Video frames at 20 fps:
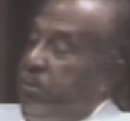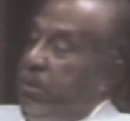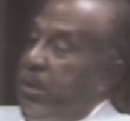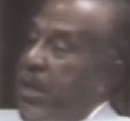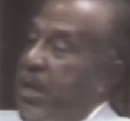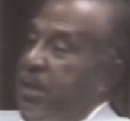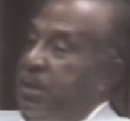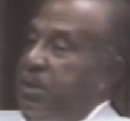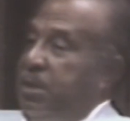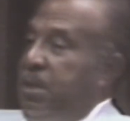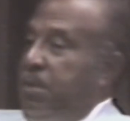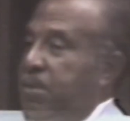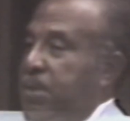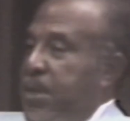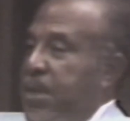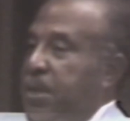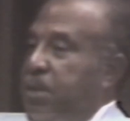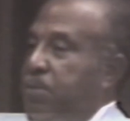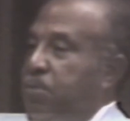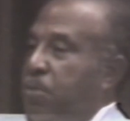last several
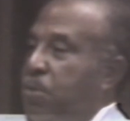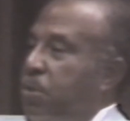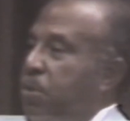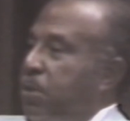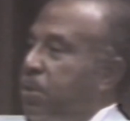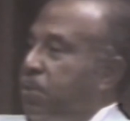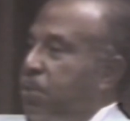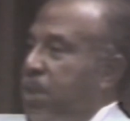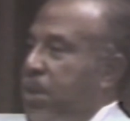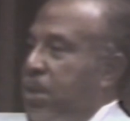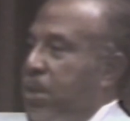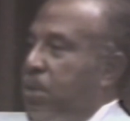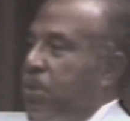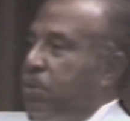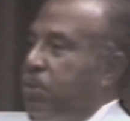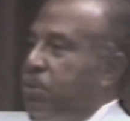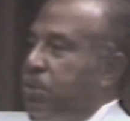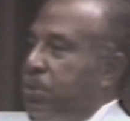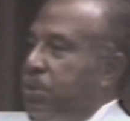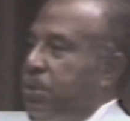years more than we
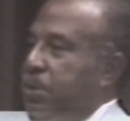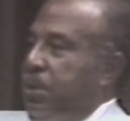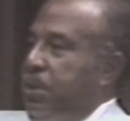lost.